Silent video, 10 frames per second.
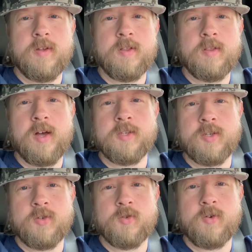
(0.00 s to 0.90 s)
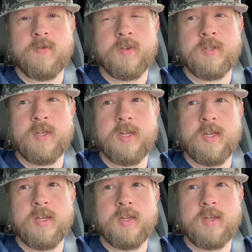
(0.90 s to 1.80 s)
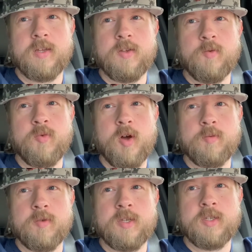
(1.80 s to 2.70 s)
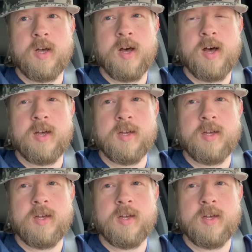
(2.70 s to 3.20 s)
lost control of the city. You probably saw